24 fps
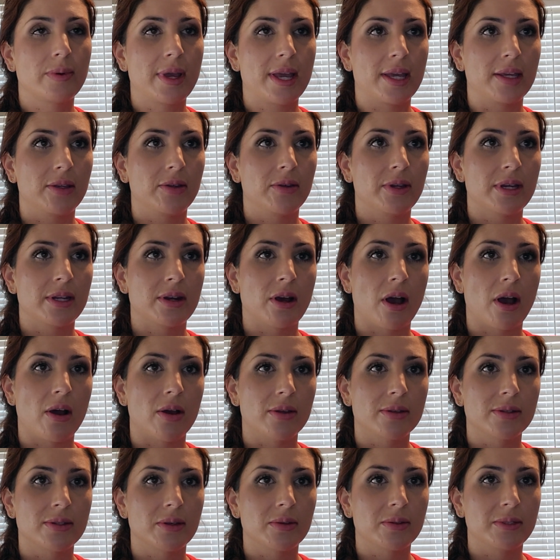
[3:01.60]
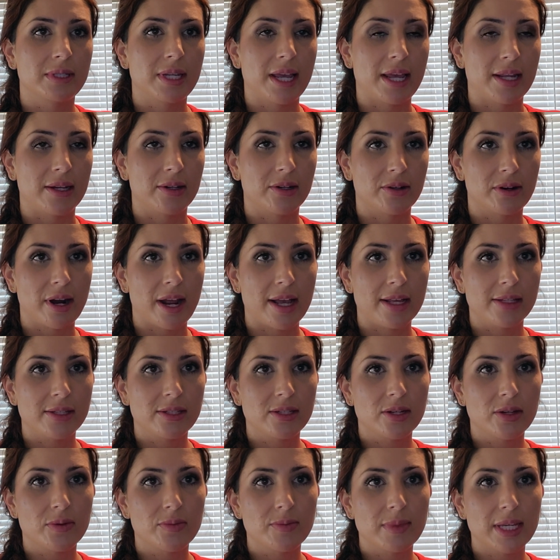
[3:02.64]
you can also tenderize
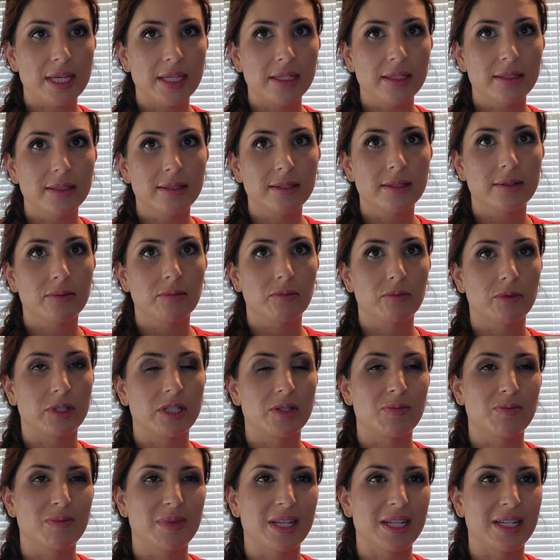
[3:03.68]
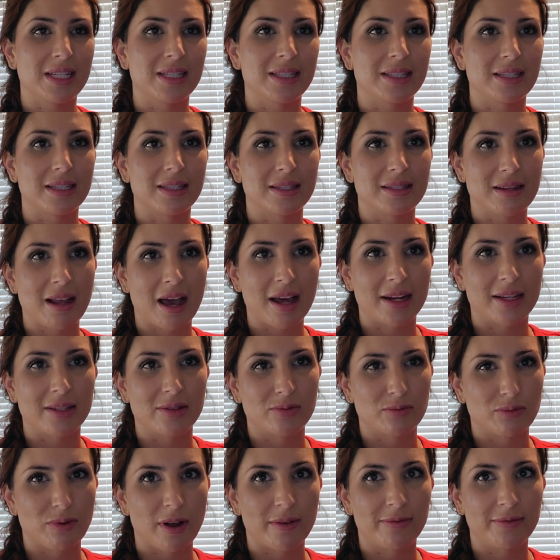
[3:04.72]
your meats, which means it's not as
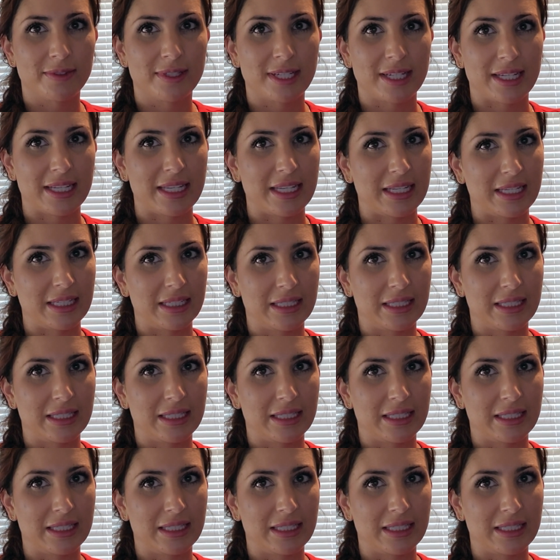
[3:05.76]
rough to eat.